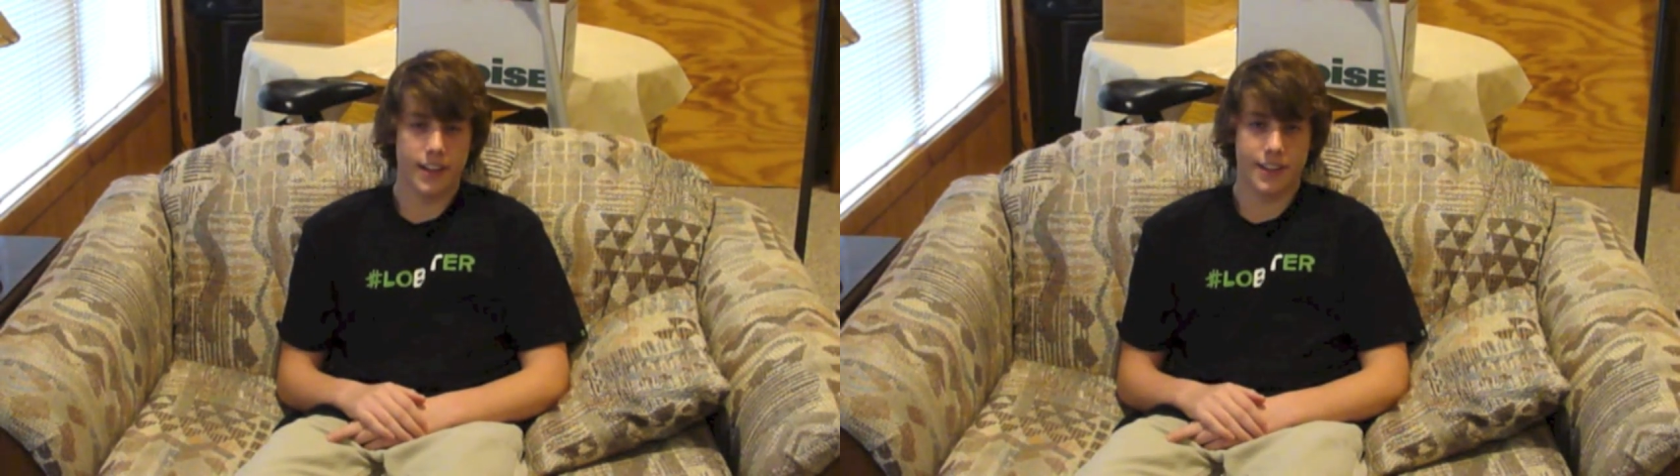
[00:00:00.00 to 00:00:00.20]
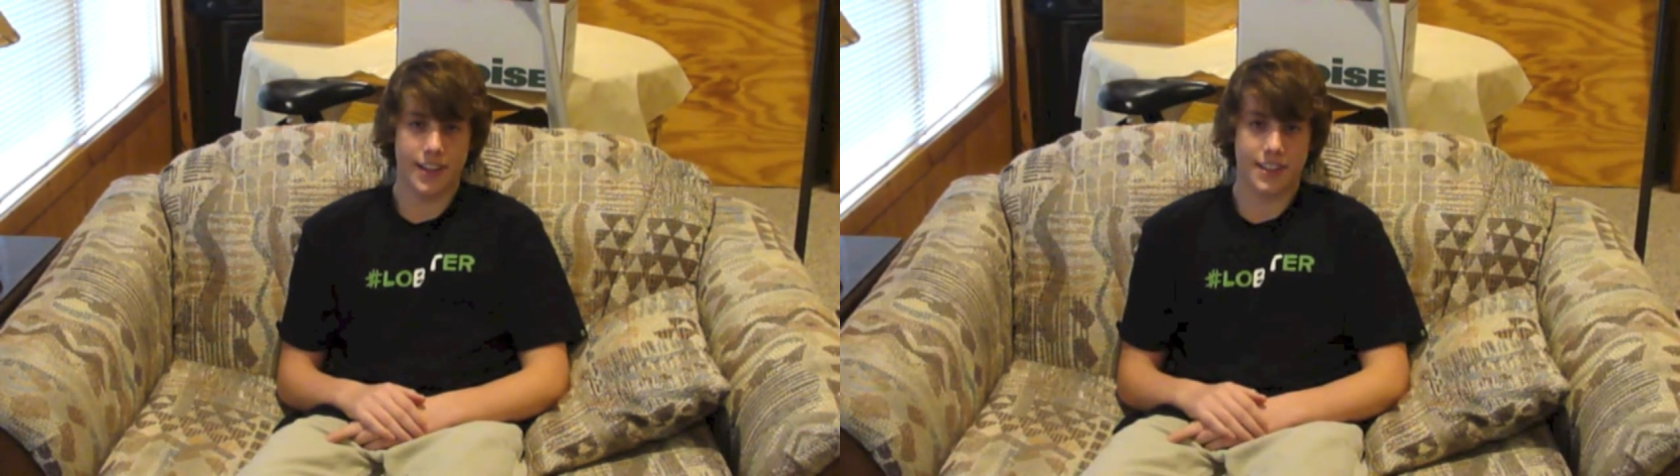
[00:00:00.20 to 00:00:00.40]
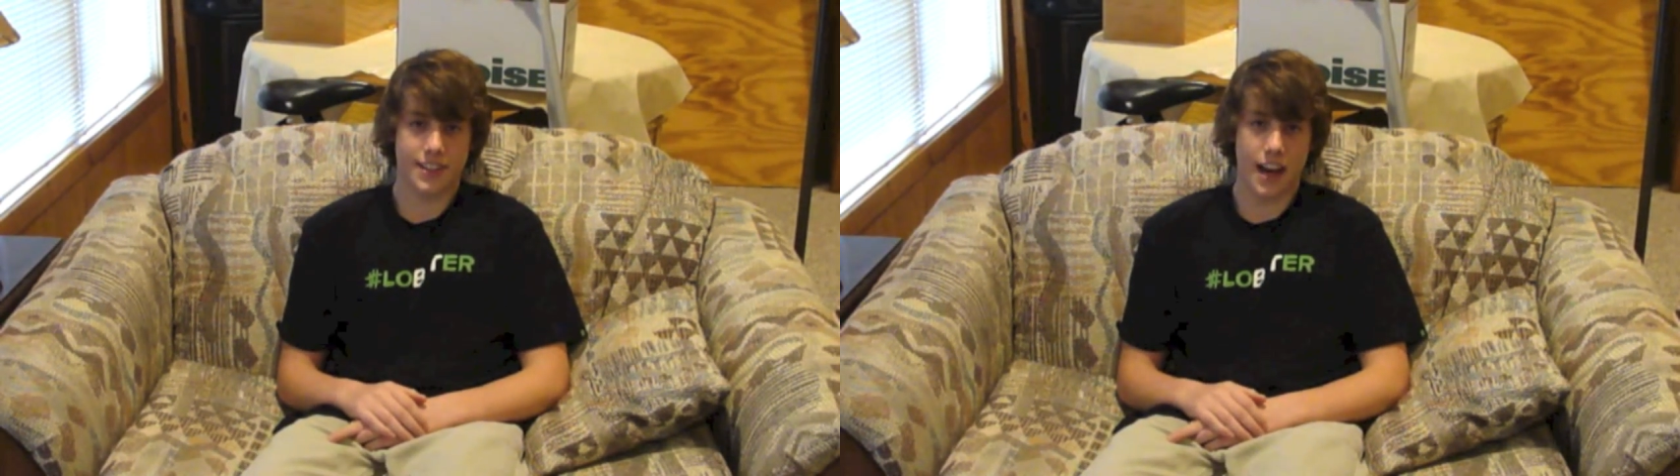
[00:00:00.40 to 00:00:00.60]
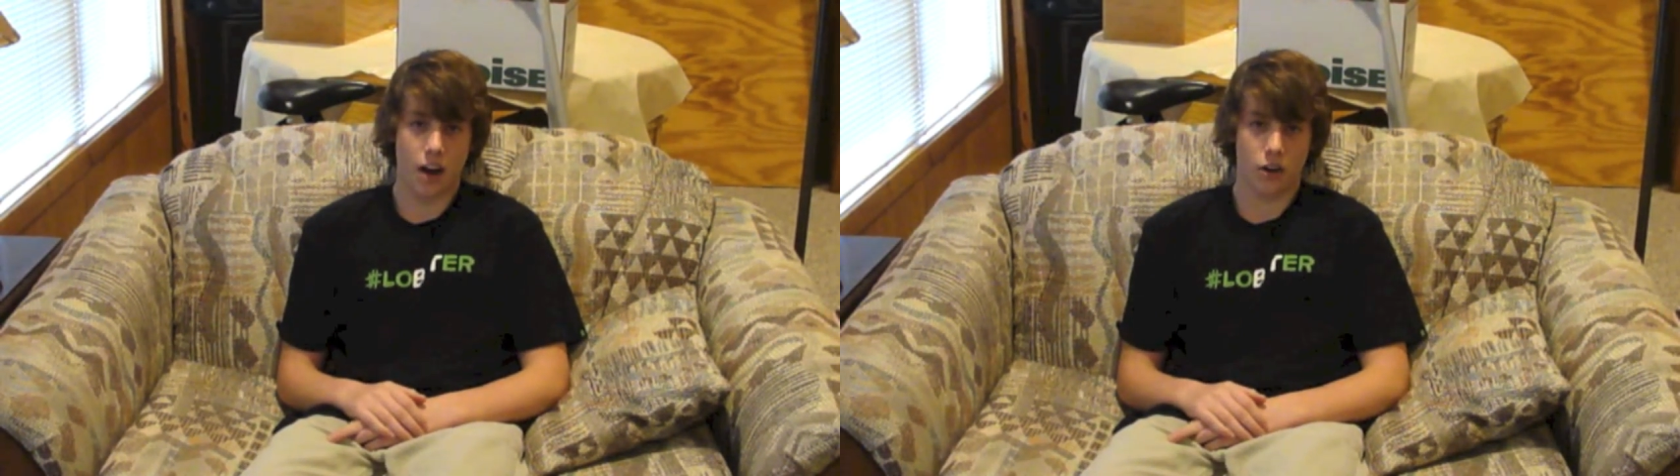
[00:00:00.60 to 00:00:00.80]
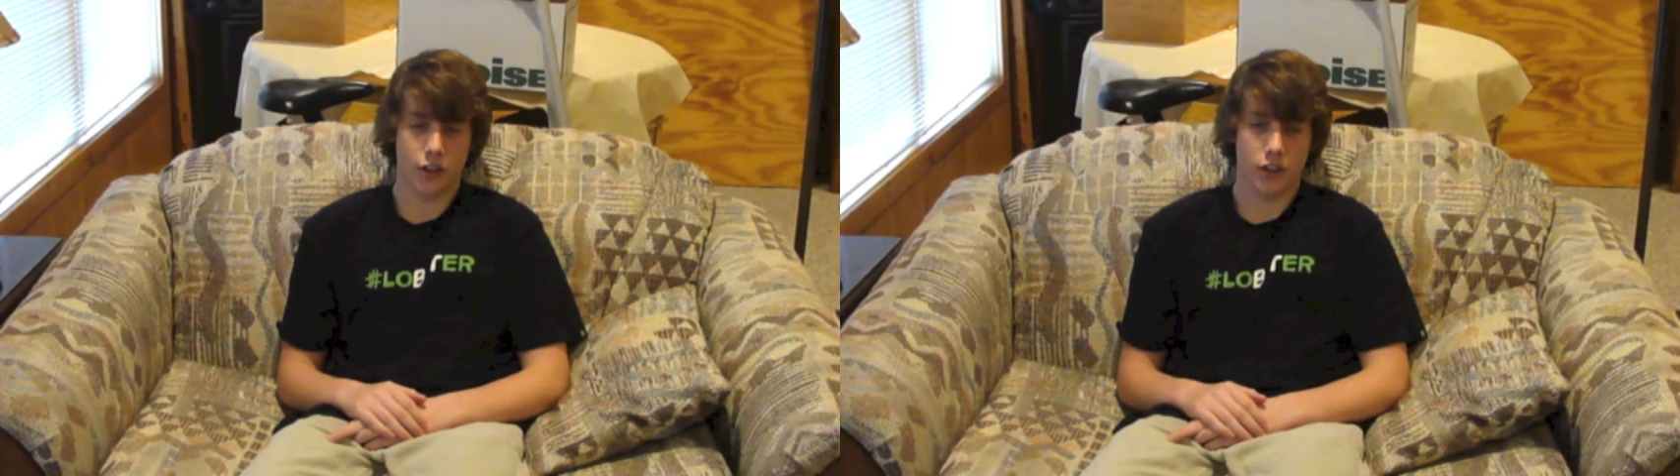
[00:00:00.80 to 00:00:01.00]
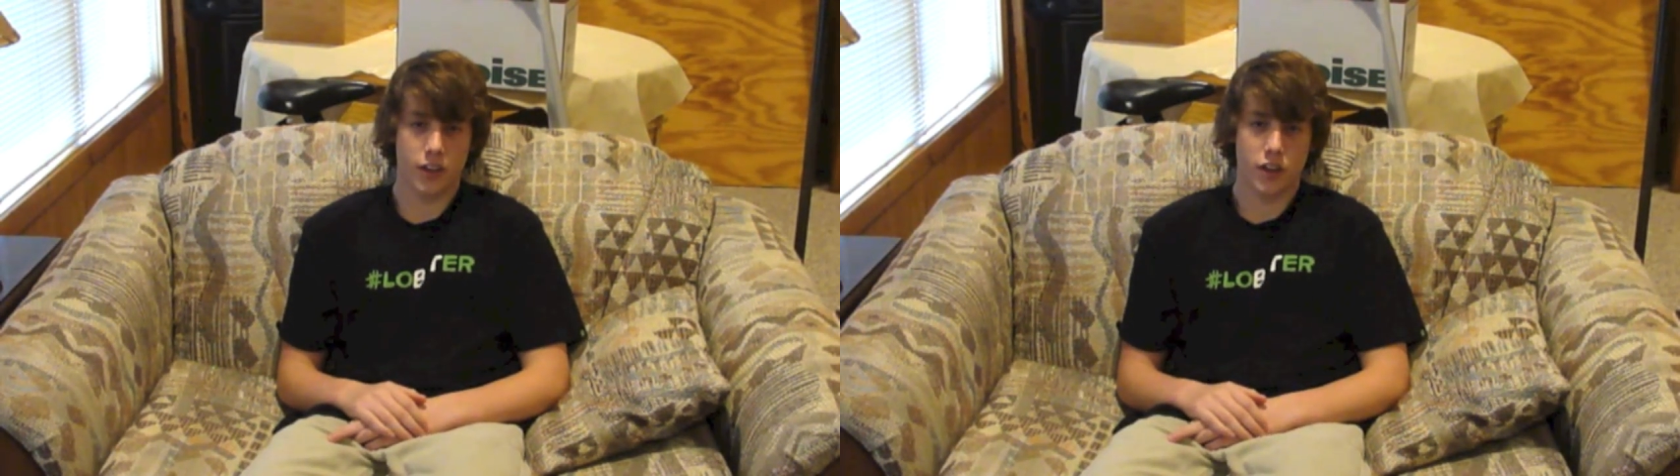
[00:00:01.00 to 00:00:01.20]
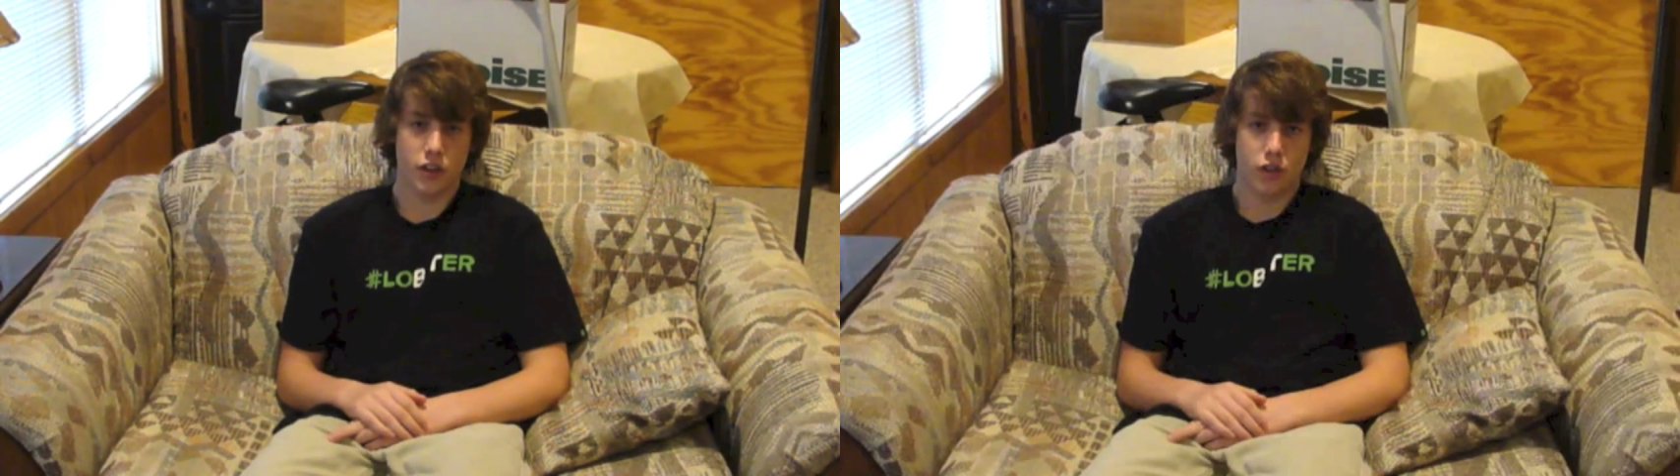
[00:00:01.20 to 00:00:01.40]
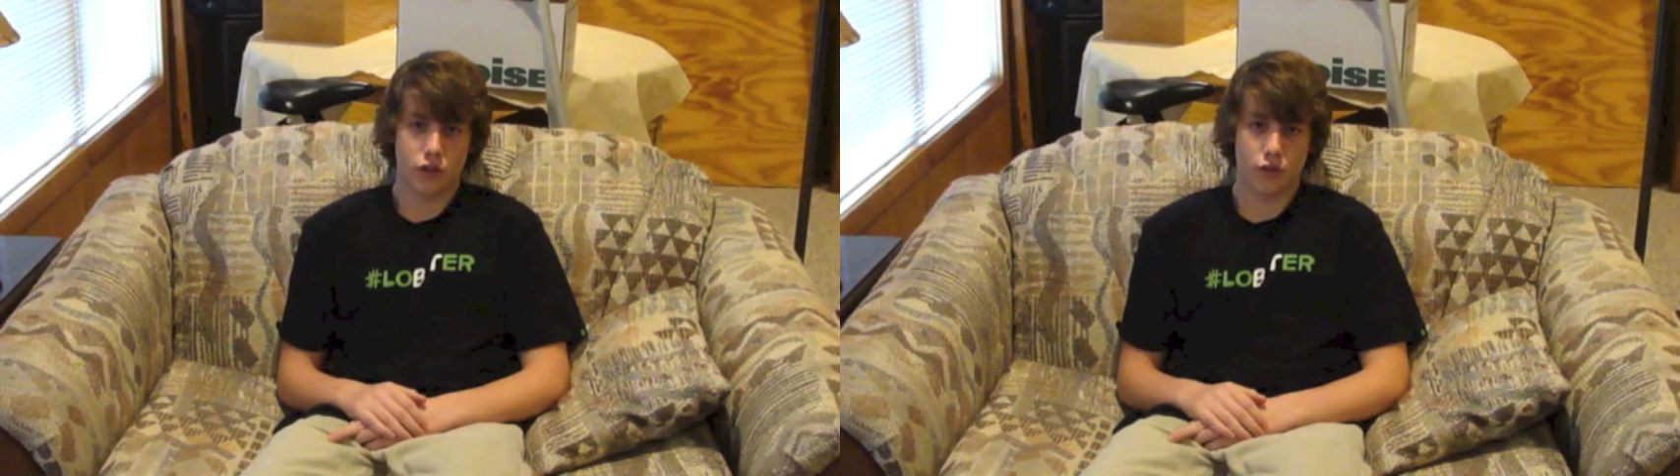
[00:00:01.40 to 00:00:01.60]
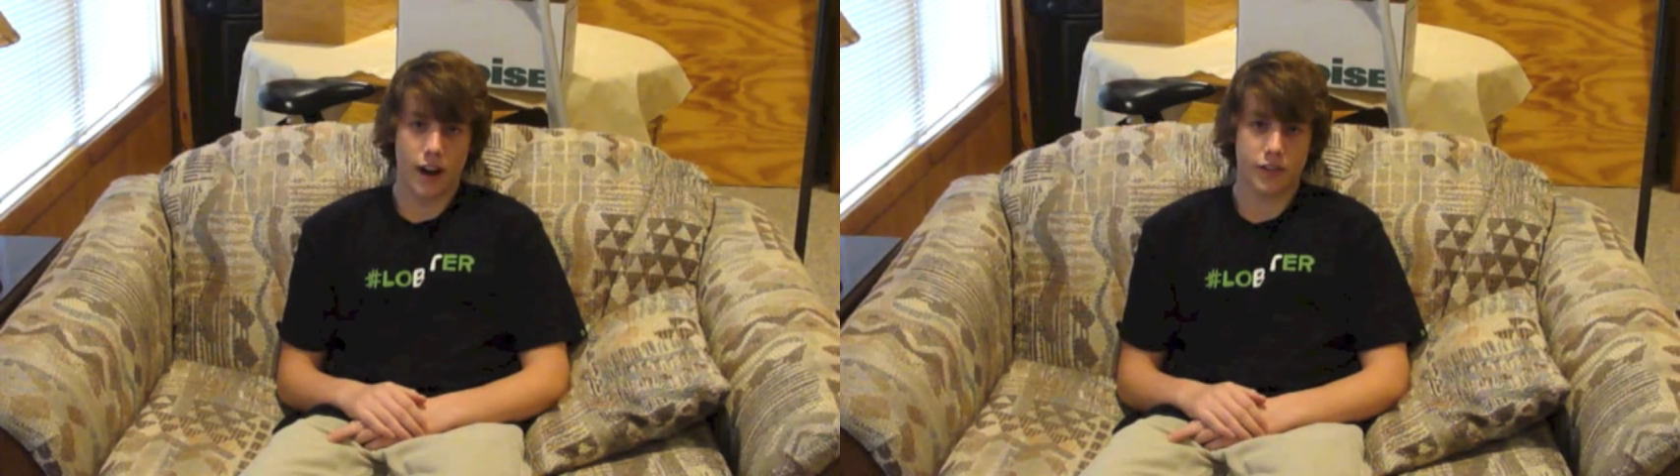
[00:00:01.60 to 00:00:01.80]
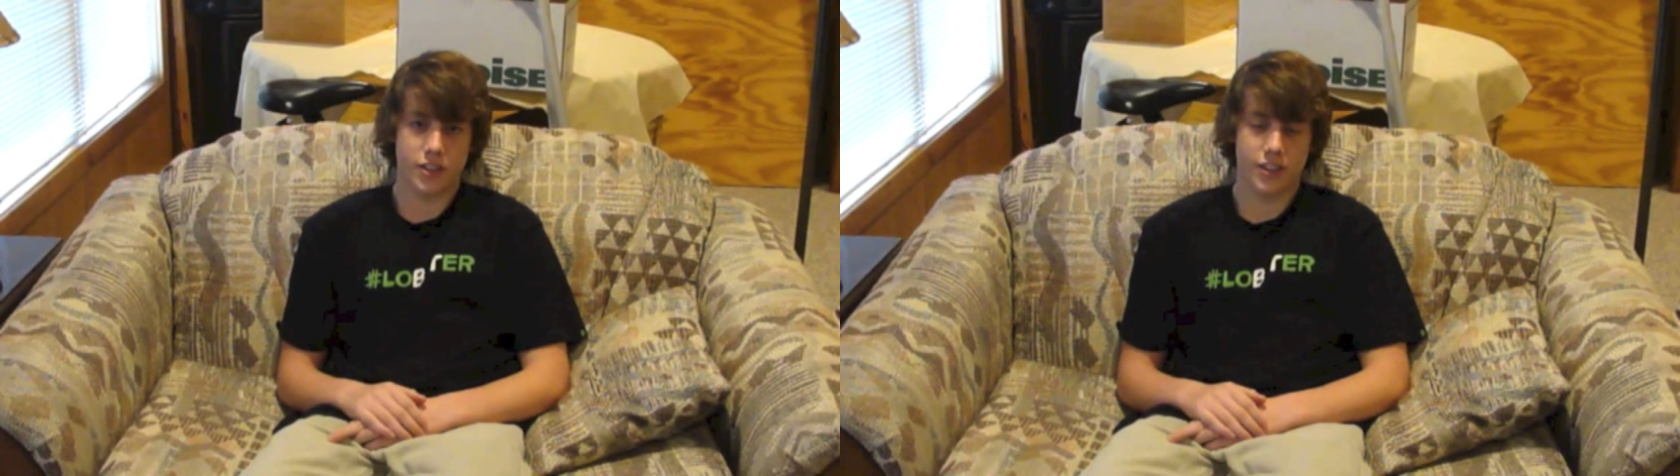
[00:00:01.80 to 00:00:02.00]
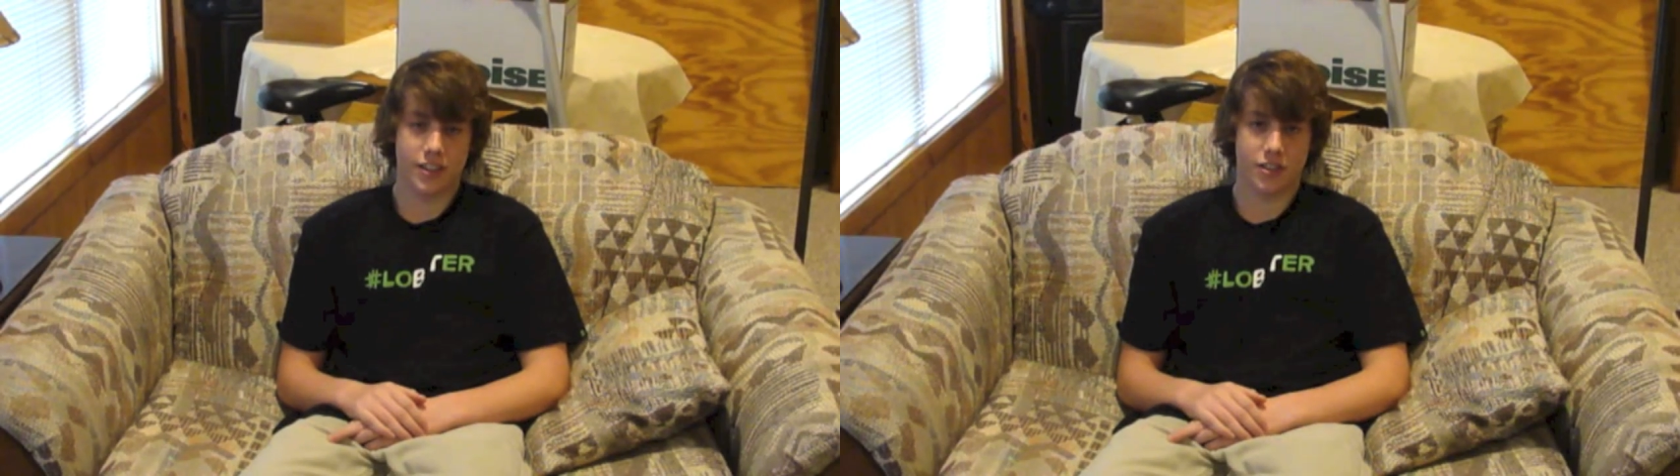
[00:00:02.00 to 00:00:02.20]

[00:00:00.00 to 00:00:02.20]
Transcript: This sound travels to the